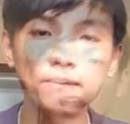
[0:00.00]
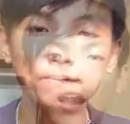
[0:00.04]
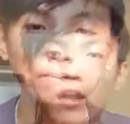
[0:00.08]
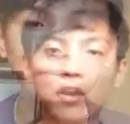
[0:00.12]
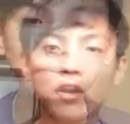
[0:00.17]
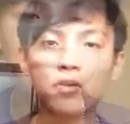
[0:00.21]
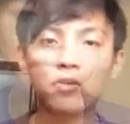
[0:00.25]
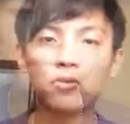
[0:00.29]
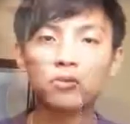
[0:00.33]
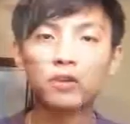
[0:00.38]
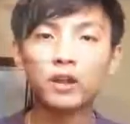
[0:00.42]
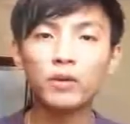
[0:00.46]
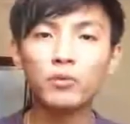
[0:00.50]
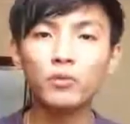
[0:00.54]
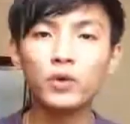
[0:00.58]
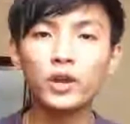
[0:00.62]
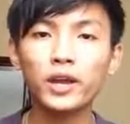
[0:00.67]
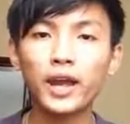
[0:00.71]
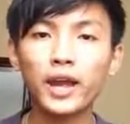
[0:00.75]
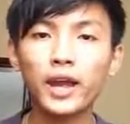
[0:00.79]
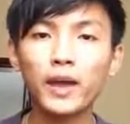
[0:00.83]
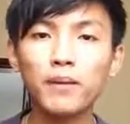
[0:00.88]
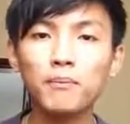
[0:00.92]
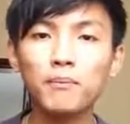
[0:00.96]
Now, let me
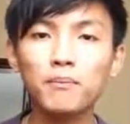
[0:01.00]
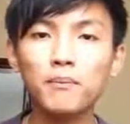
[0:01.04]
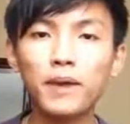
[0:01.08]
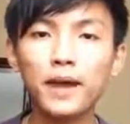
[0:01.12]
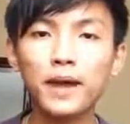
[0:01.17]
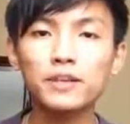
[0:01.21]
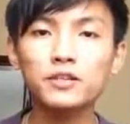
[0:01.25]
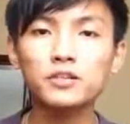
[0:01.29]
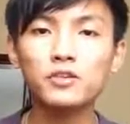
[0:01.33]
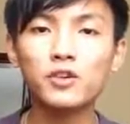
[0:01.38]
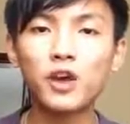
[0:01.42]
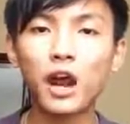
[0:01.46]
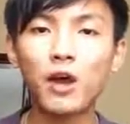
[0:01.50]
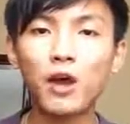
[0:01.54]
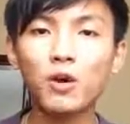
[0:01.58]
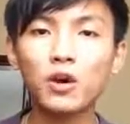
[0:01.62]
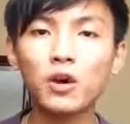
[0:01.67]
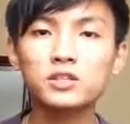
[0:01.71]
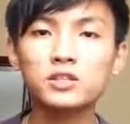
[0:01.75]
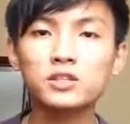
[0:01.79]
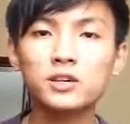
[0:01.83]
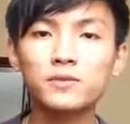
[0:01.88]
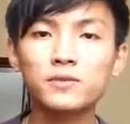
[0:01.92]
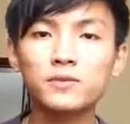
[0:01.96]
come back to
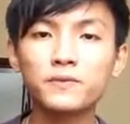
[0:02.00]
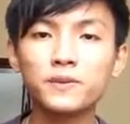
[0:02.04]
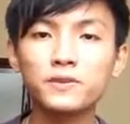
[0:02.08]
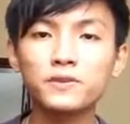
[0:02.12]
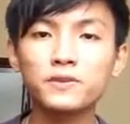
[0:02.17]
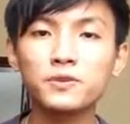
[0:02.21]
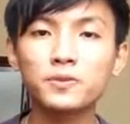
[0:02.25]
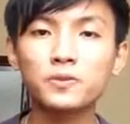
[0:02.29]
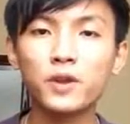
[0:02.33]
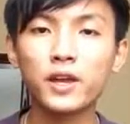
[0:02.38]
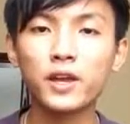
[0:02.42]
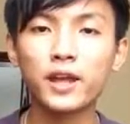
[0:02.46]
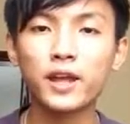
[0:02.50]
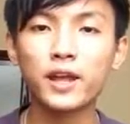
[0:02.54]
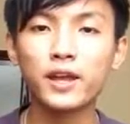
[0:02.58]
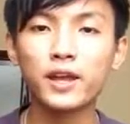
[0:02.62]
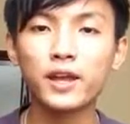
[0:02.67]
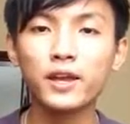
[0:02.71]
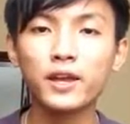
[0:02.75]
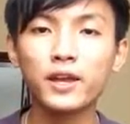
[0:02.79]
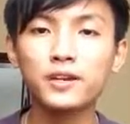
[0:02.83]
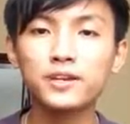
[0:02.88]
our topic today.